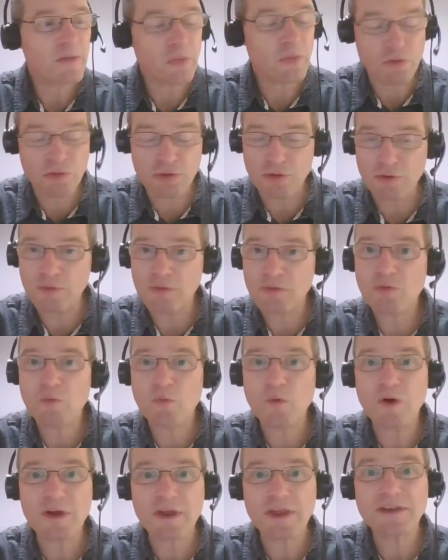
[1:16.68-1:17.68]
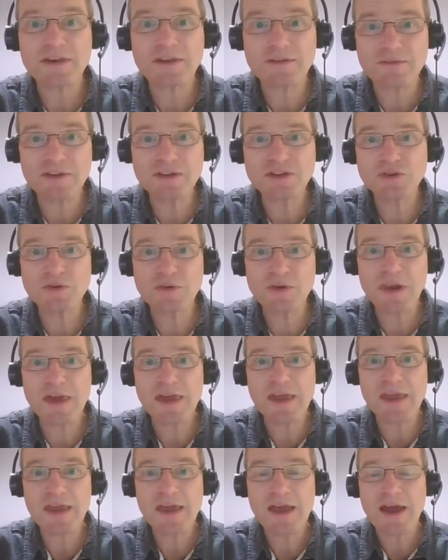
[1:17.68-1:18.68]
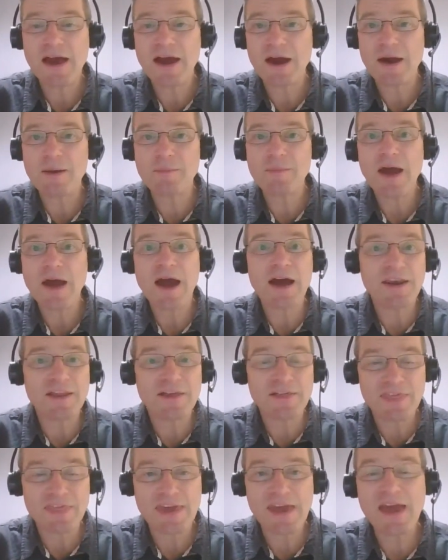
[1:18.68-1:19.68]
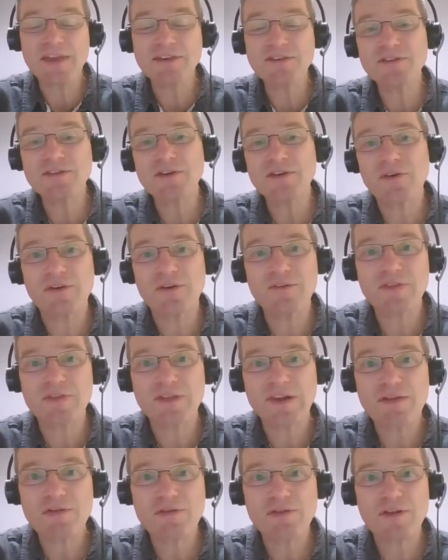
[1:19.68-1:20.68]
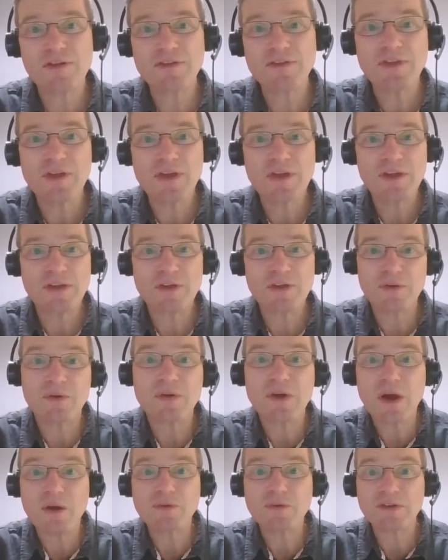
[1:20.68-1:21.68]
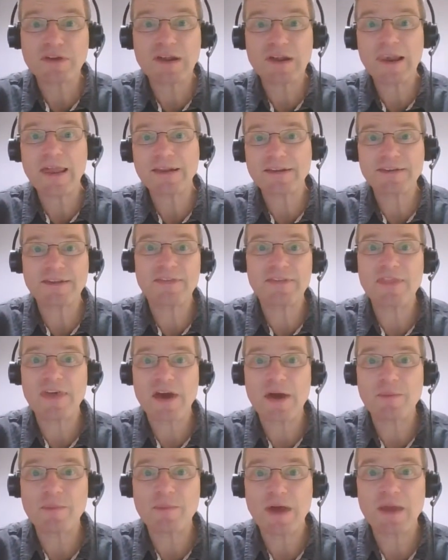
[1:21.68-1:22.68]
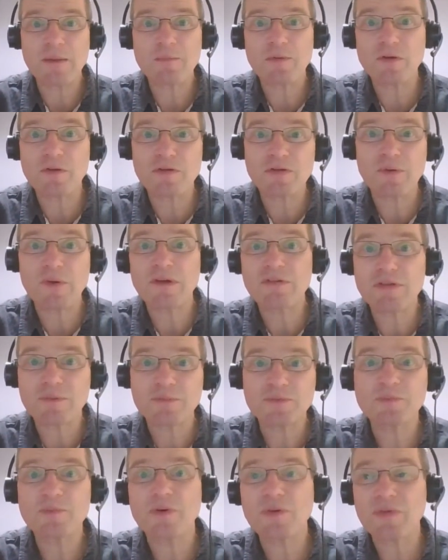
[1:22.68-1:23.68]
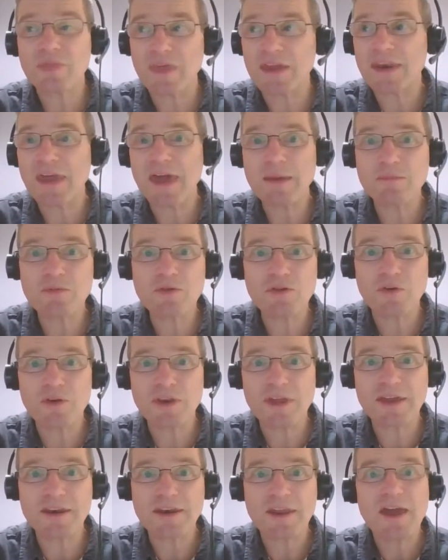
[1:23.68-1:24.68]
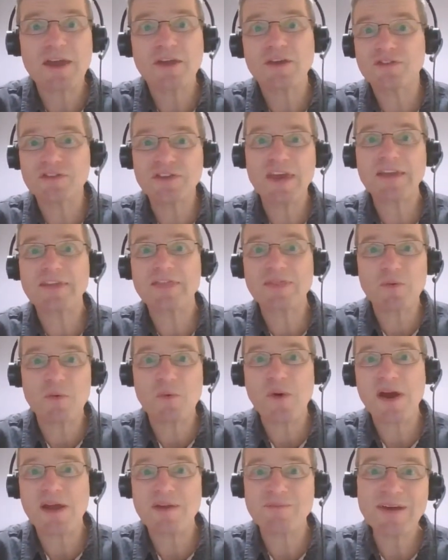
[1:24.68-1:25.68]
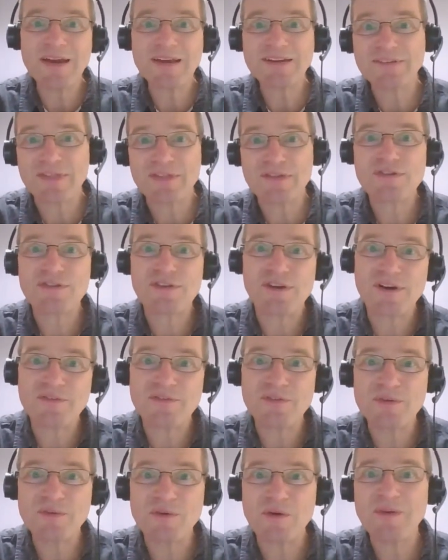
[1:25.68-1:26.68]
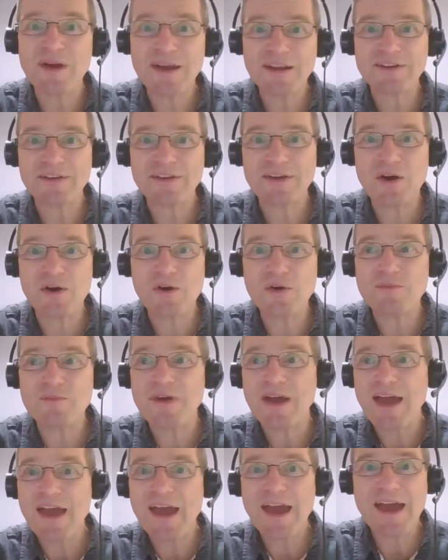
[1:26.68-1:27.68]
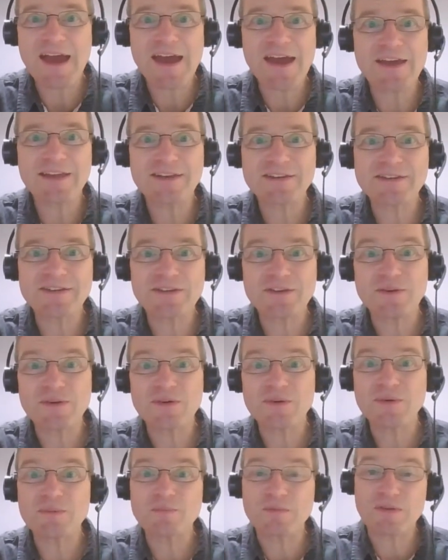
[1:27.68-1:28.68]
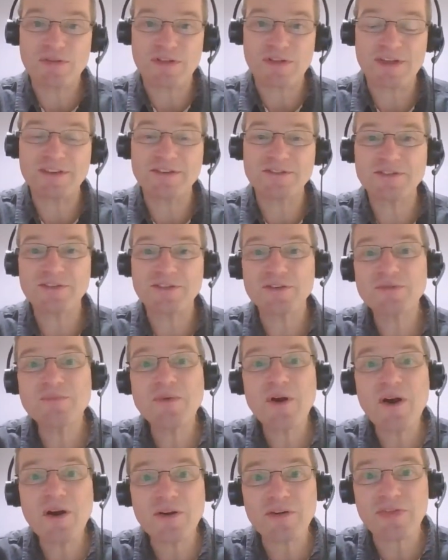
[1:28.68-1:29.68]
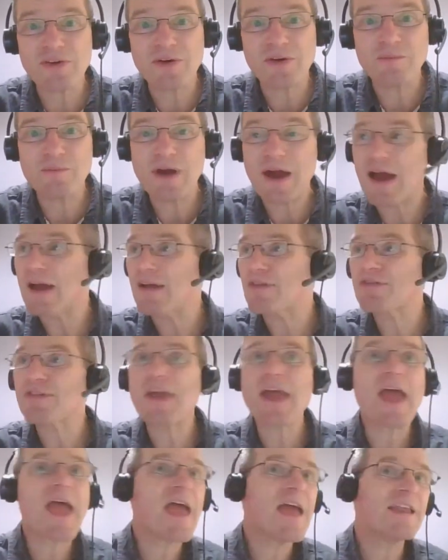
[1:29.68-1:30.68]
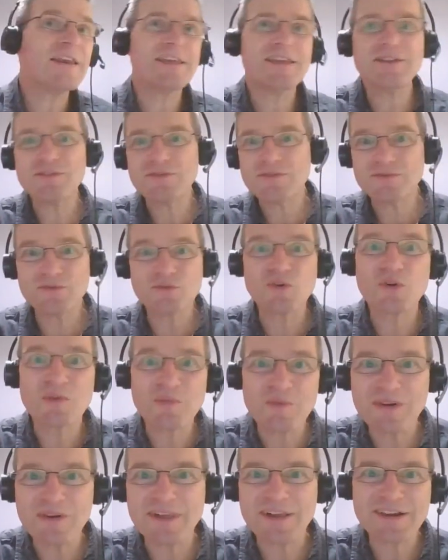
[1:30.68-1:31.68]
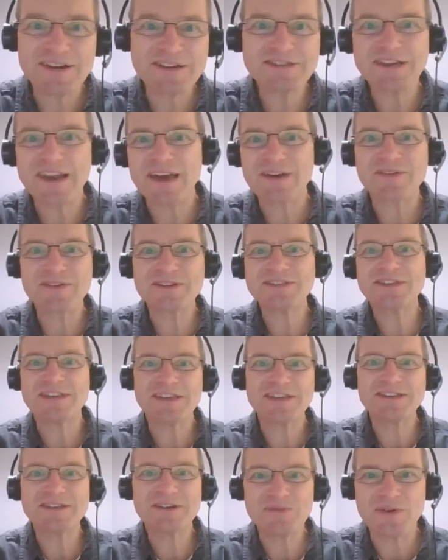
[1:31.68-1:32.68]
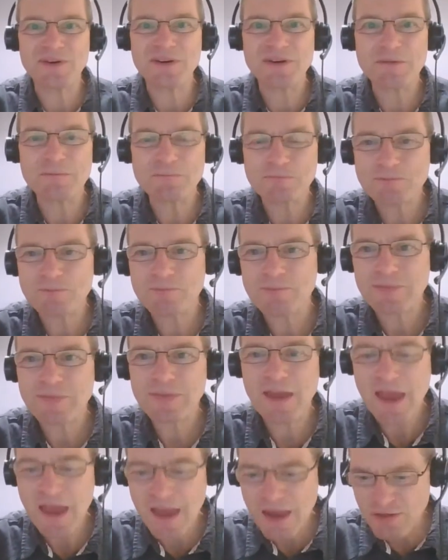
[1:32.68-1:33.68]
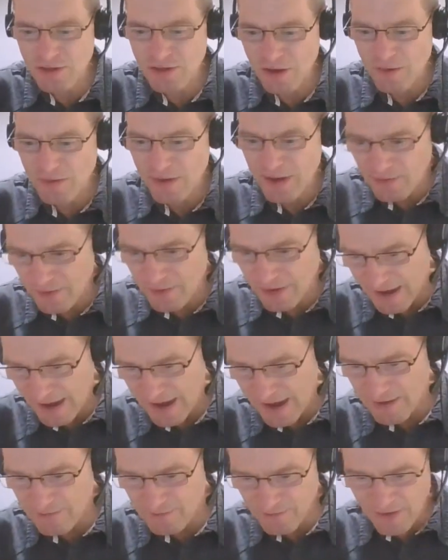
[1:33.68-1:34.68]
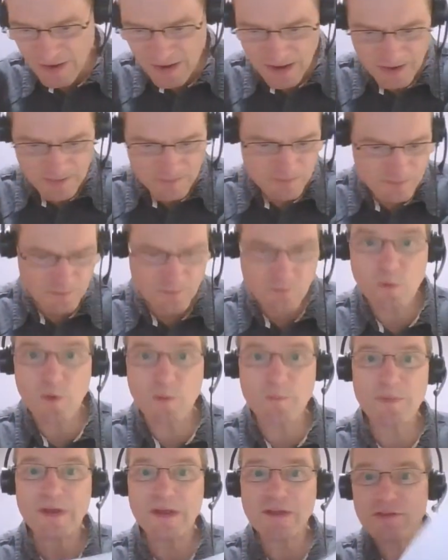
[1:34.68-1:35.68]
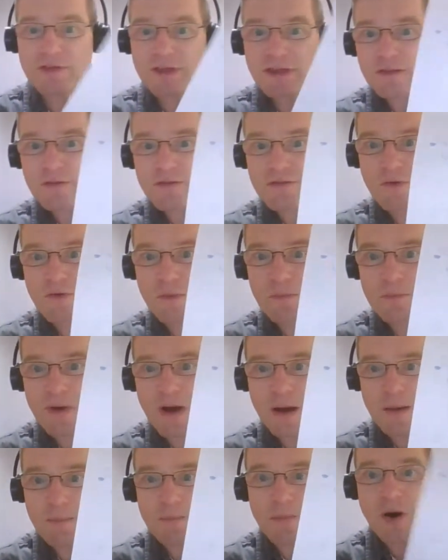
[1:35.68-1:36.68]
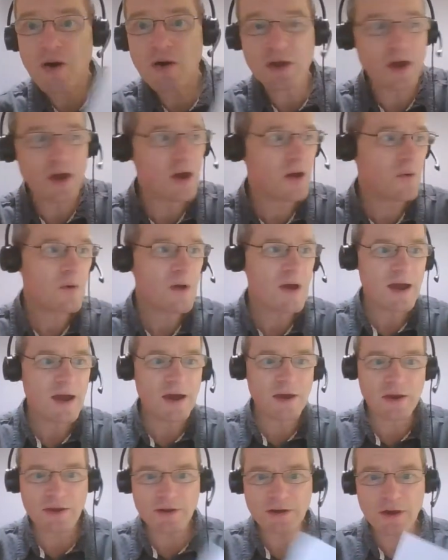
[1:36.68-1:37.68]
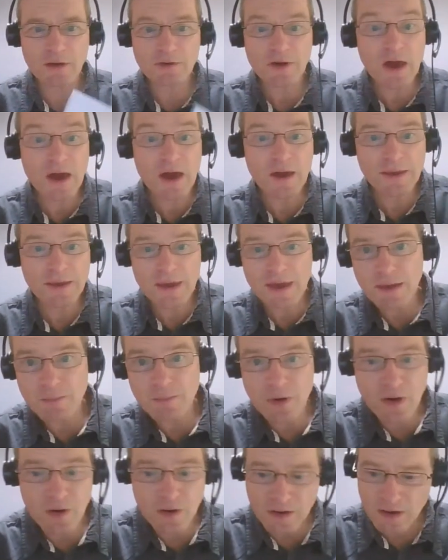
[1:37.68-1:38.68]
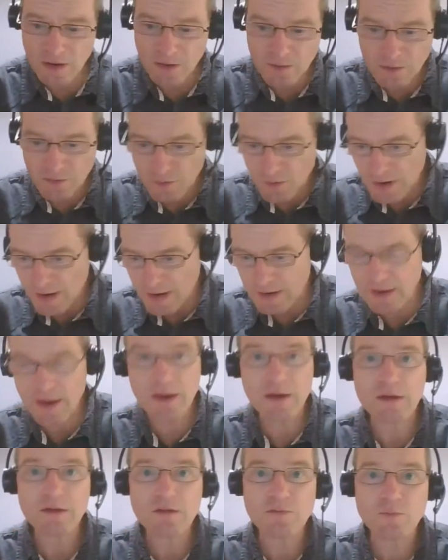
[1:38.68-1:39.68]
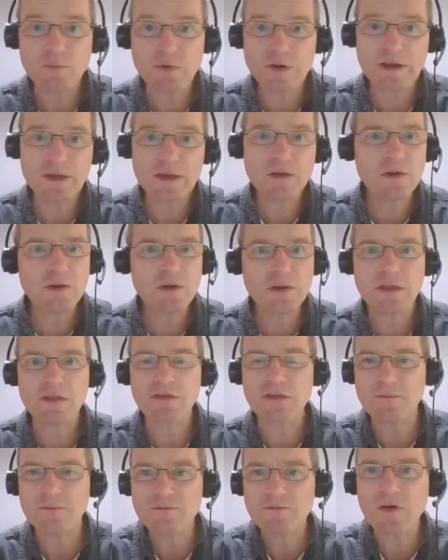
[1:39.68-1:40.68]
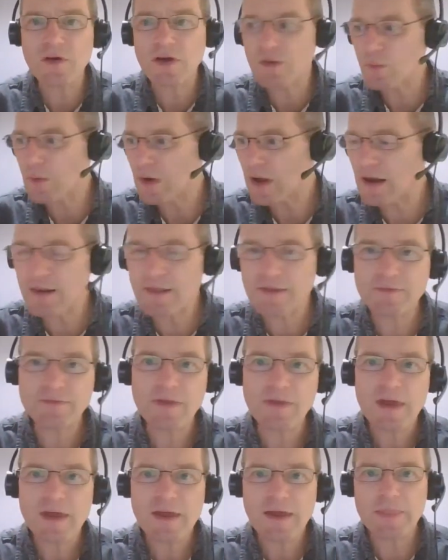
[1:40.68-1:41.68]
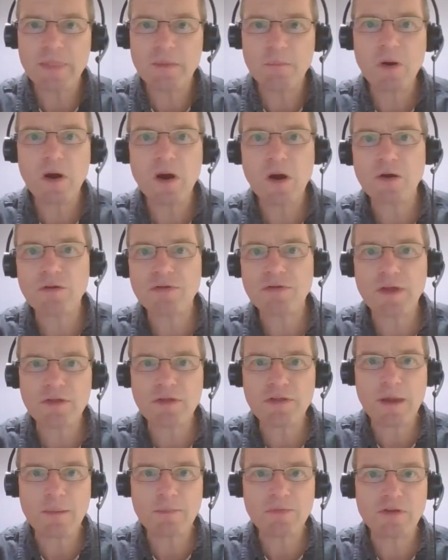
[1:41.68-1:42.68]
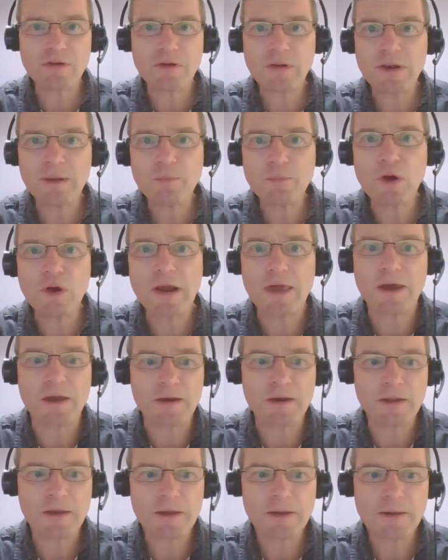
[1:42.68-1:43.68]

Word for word: The students work individually, um, and at the end of the lesson, you go to collect in their papers. You ask them to put their names on it. You take them away back to the staff room or back to home, and you proceed to mark them as any normal English language teacher would. So here I have um, one piece here. It's from uh, Marco, and I note, ah, yeah, Marco, great. Oh, he's really good. He's done very well in, in the past. That's absolutely brilliant.